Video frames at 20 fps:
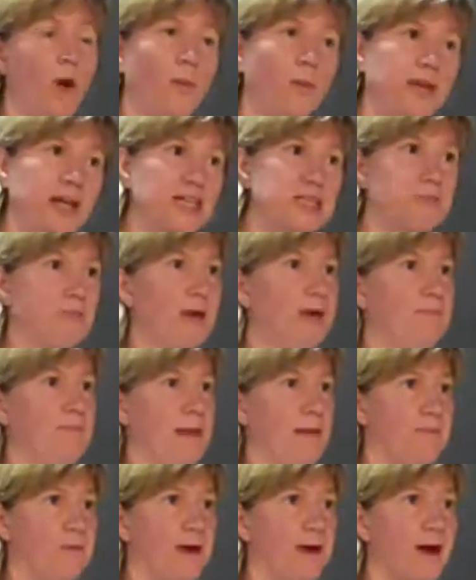We need to bring
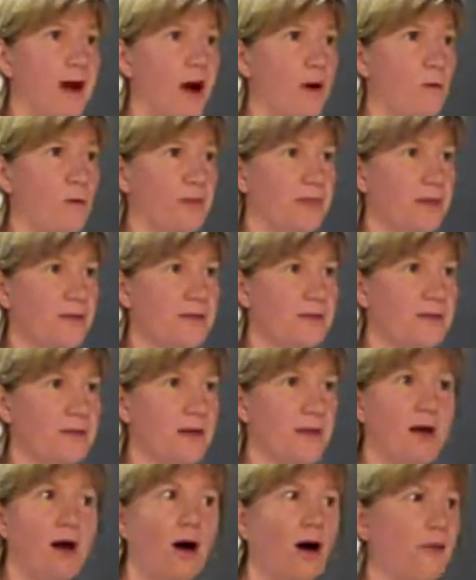people along with
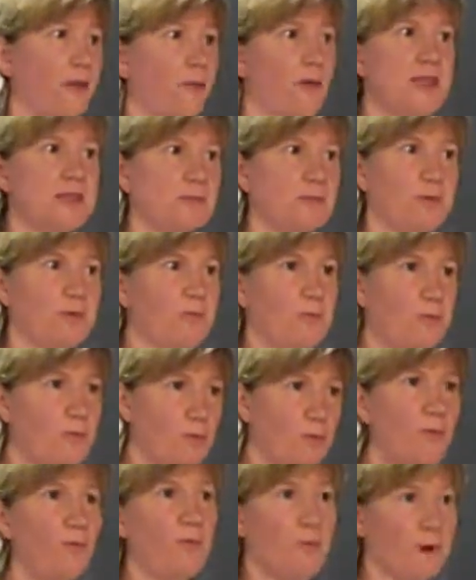us. Otherwise,
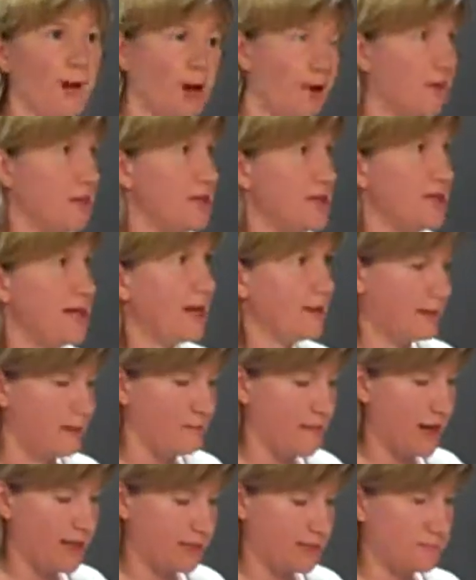we're not going to get
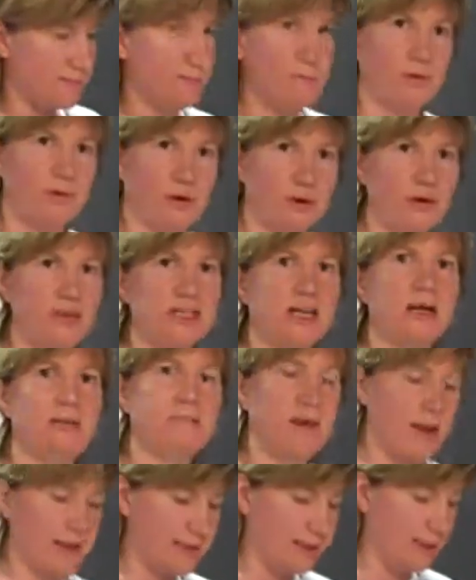the critical
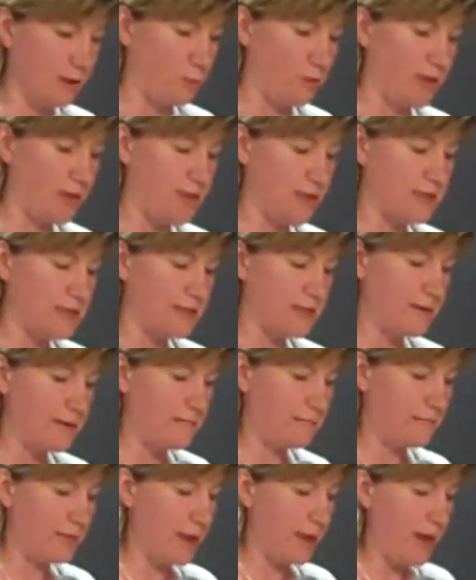mass that we need.
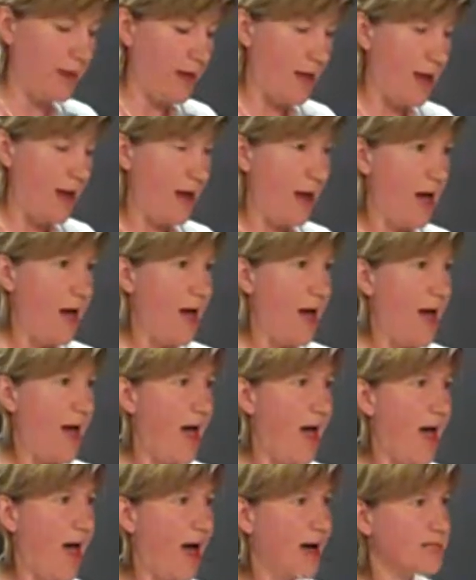
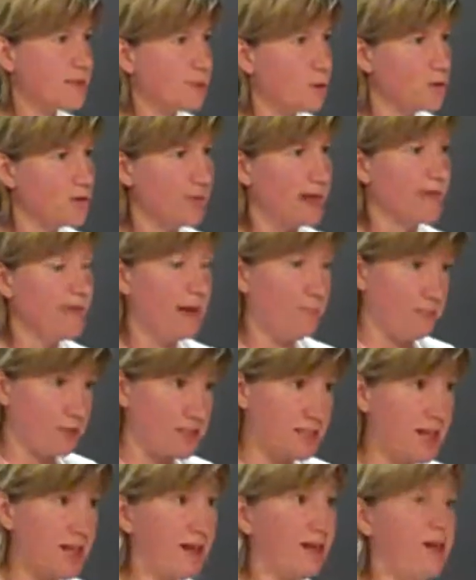I think
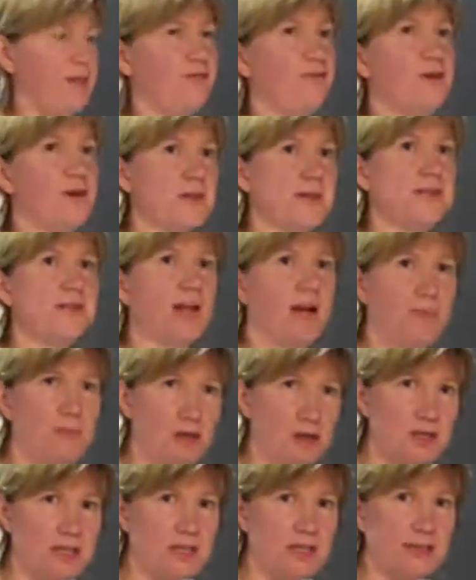particularly for us in the
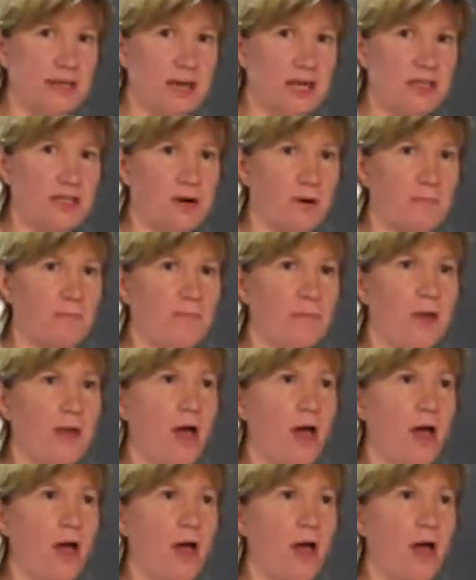community sector,